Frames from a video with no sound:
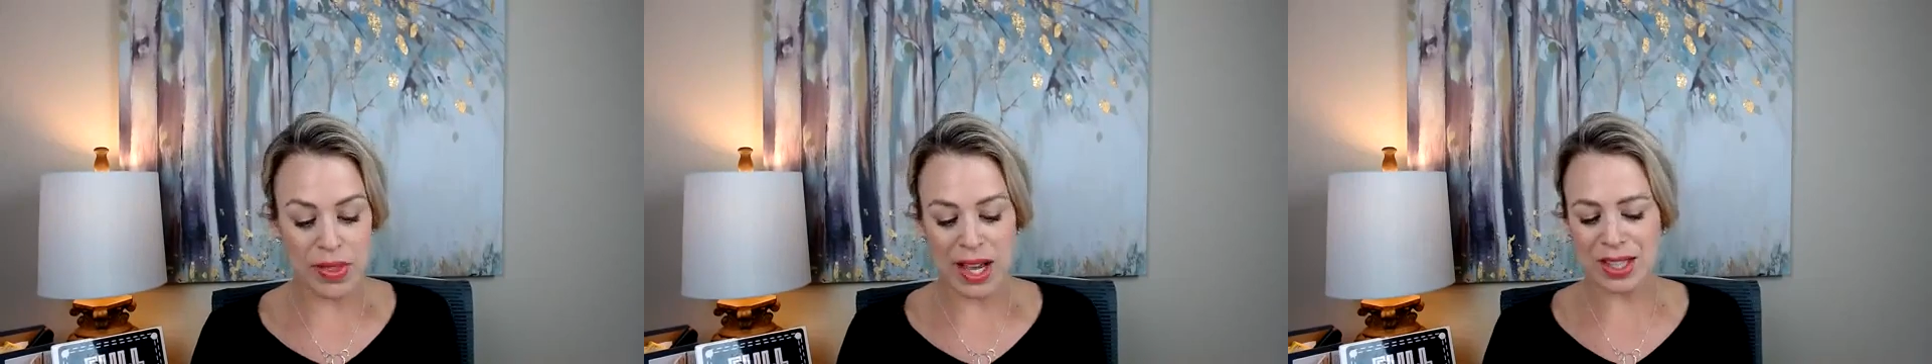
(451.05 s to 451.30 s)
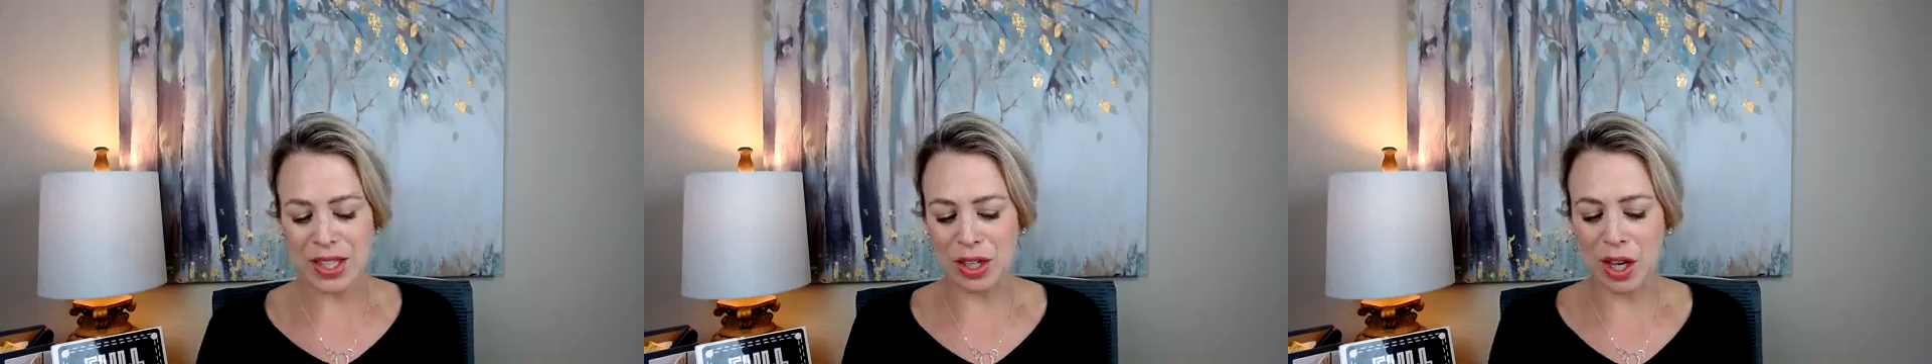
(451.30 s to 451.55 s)

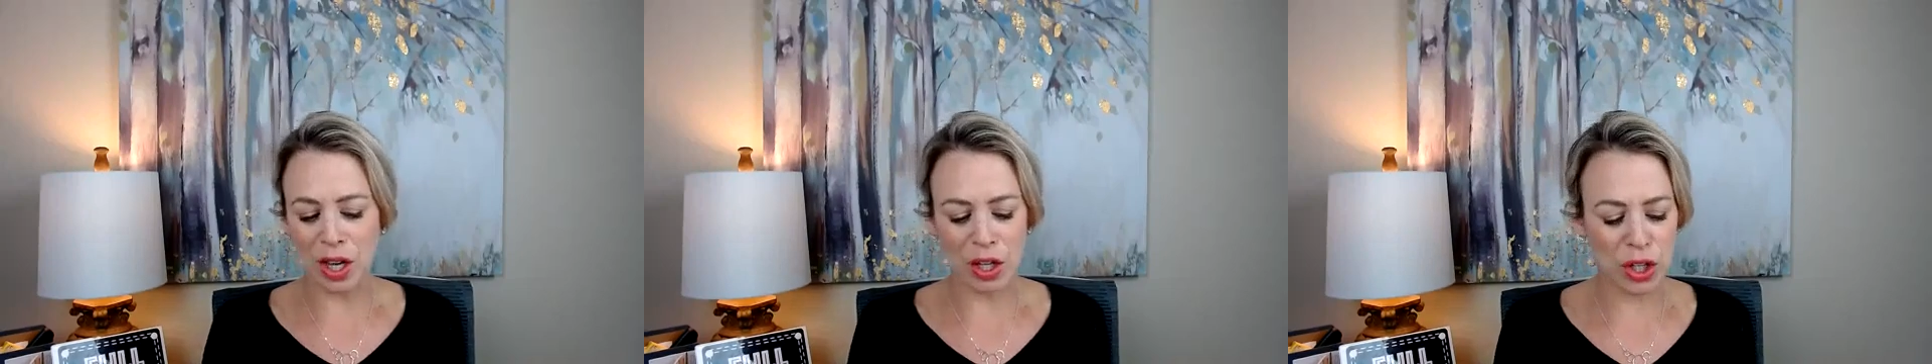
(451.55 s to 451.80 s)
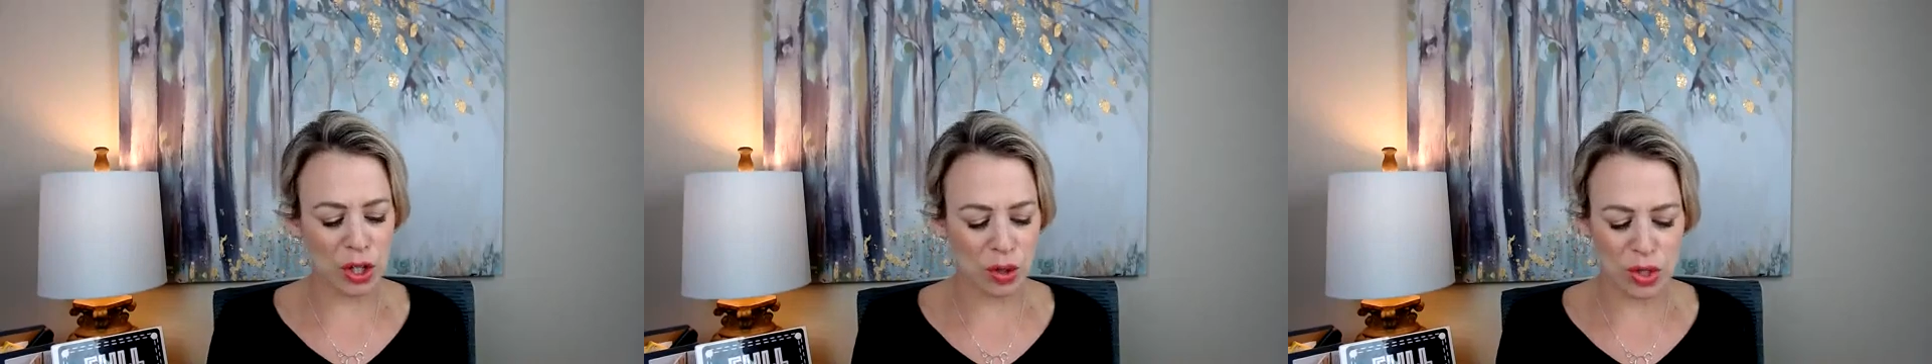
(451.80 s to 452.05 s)
That's a
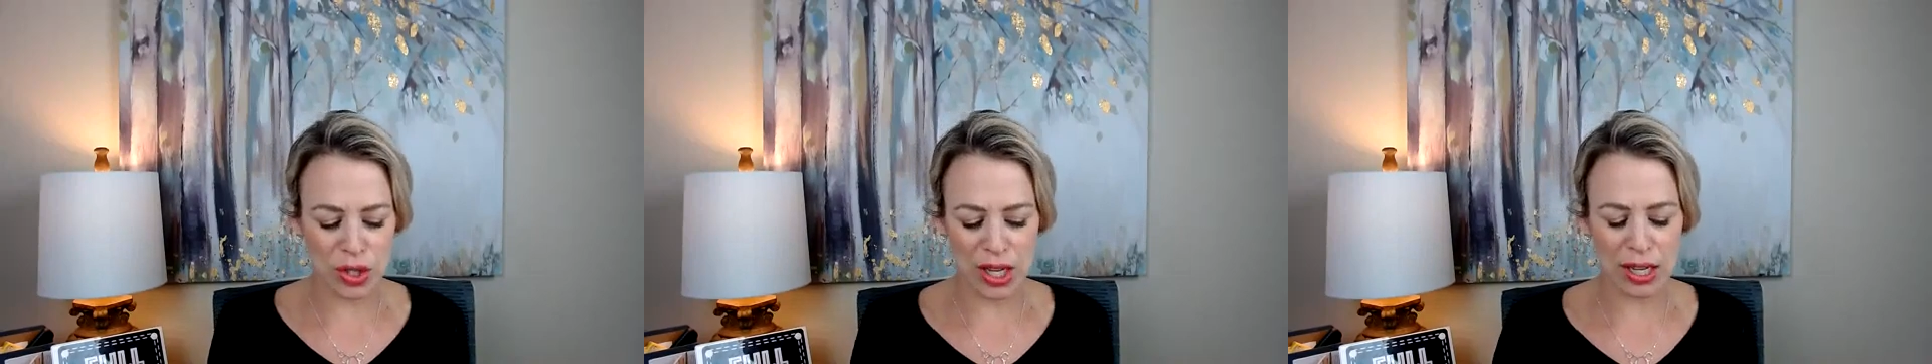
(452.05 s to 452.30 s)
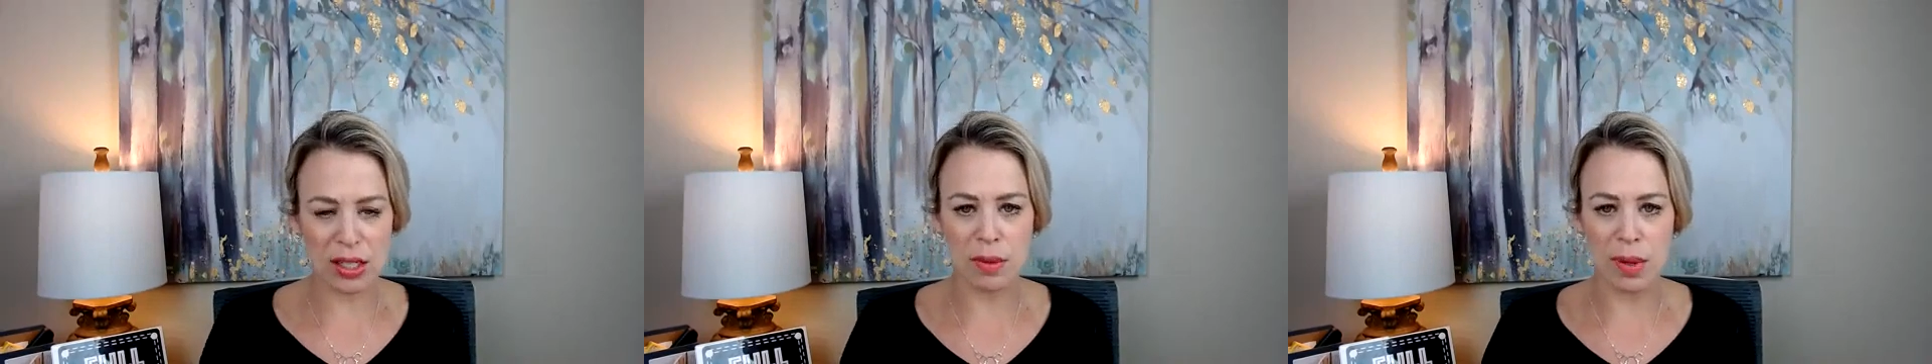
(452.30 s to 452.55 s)
huge
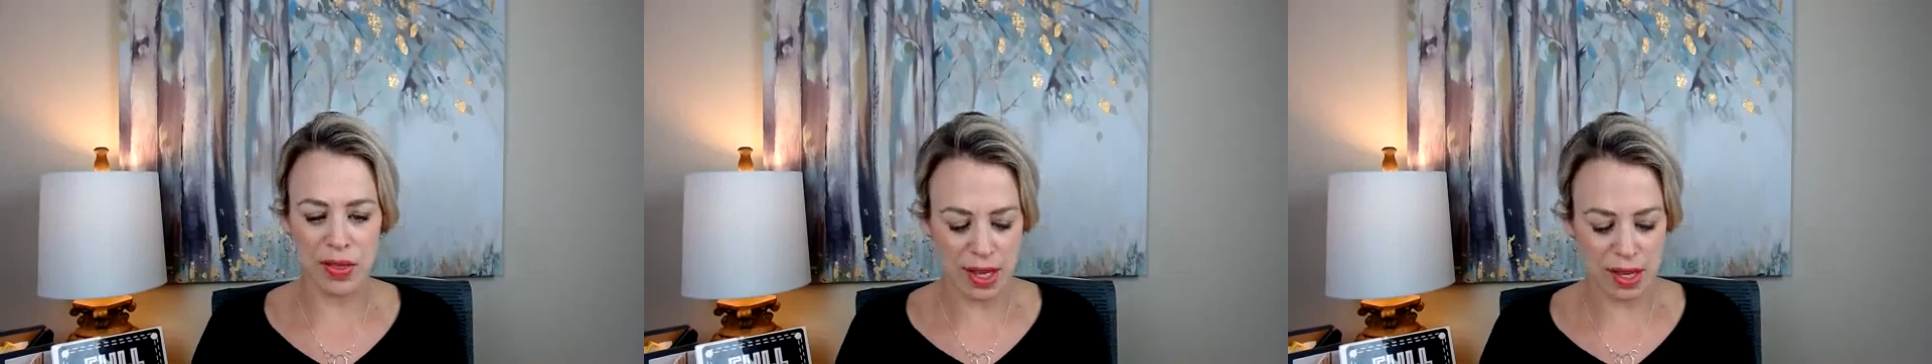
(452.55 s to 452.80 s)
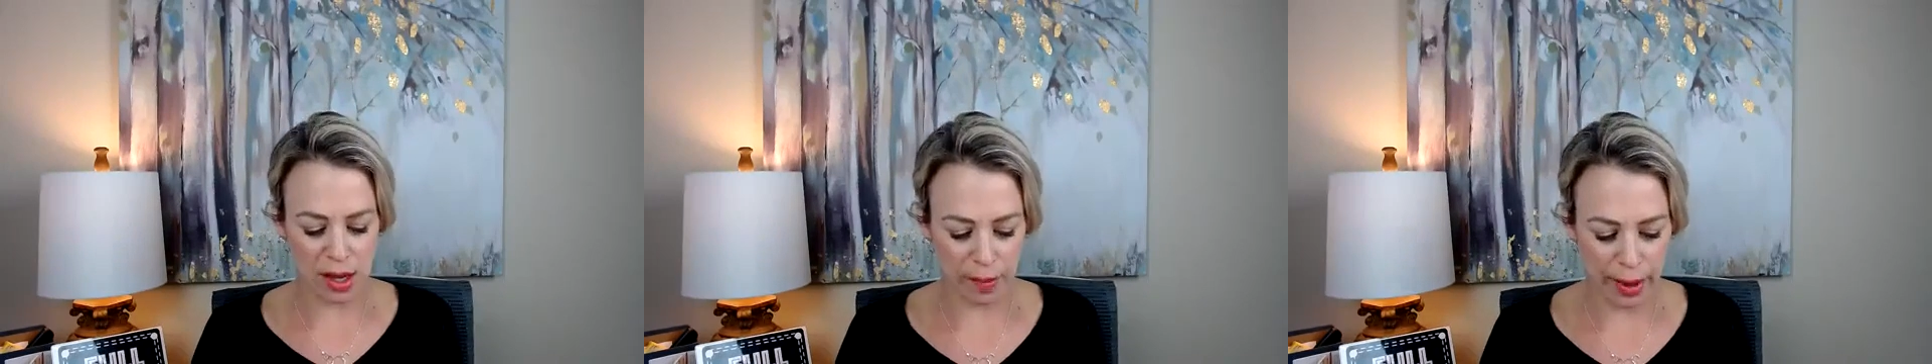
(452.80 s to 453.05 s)
thing to be
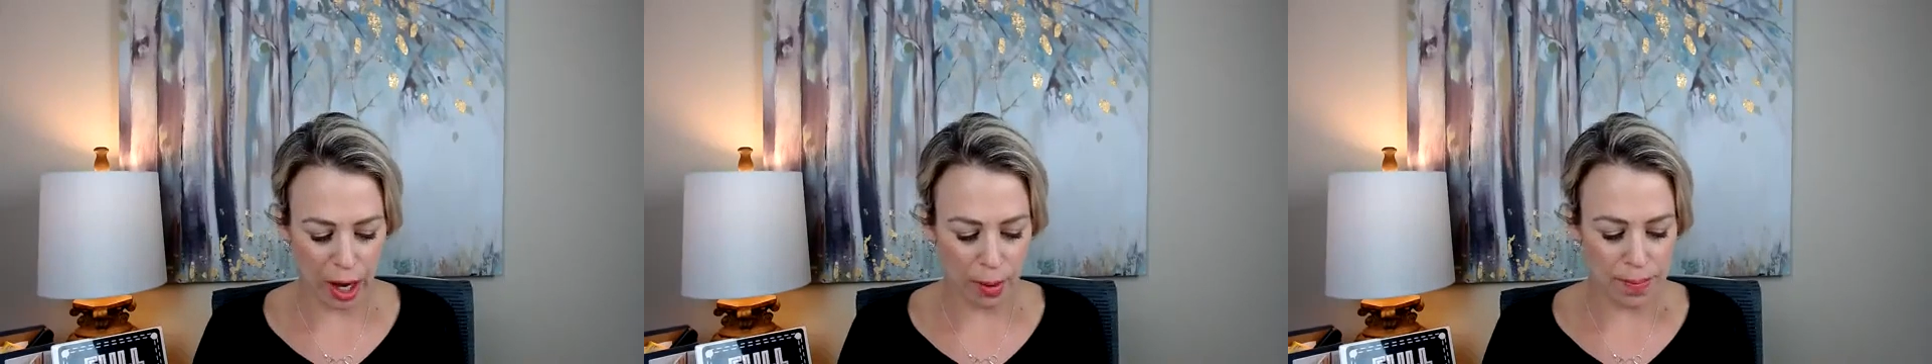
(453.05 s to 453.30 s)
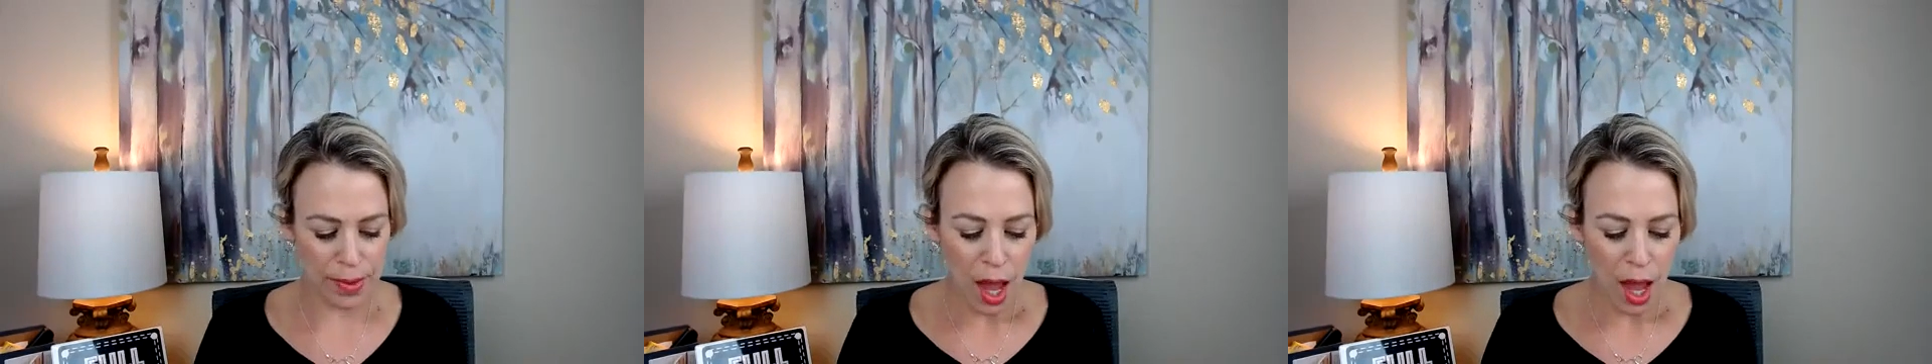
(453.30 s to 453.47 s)
thinking about.